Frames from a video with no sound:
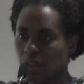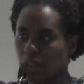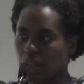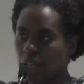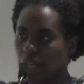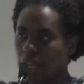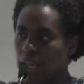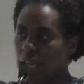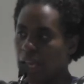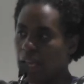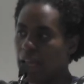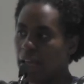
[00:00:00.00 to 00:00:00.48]

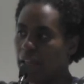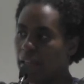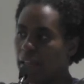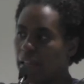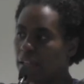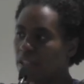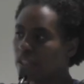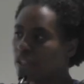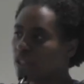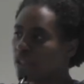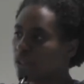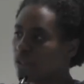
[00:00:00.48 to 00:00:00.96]
And
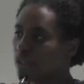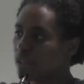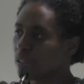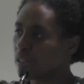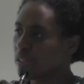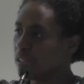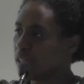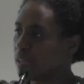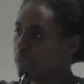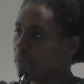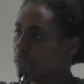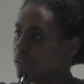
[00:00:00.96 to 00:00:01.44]
that's hugely
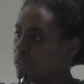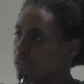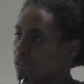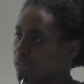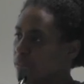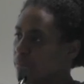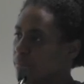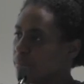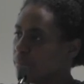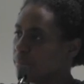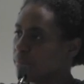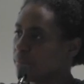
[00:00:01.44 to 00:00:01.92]
damaging.
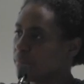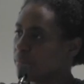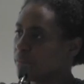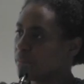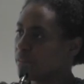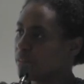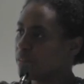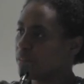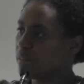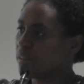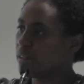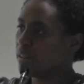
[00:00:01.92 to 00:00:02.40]

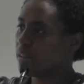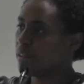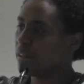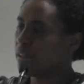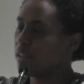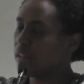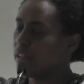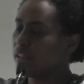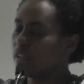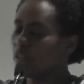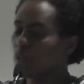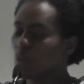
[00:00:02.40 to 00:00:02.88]

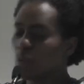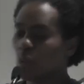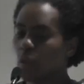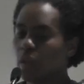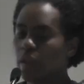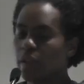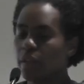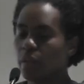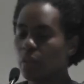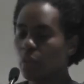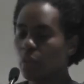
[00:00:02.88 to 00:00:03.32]
There's one